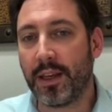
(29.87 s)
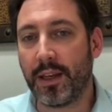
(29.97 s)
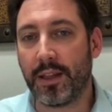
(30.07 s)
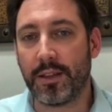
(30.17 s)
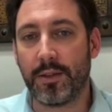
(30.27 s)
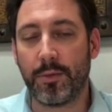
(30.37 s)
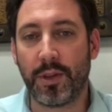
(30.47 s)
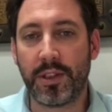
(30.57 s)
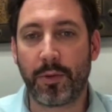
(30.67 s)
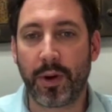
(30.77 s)
and
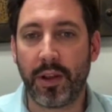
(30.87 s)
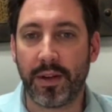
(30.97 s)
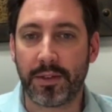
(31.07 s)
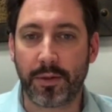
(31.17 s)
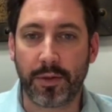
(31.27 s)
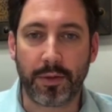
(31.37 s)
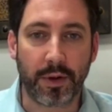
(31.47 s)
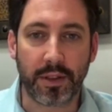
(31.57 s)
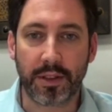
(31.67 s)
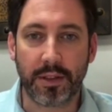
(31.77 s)
what's the relevance
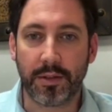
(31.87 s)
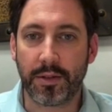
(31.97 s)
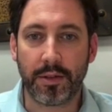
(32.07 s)
for us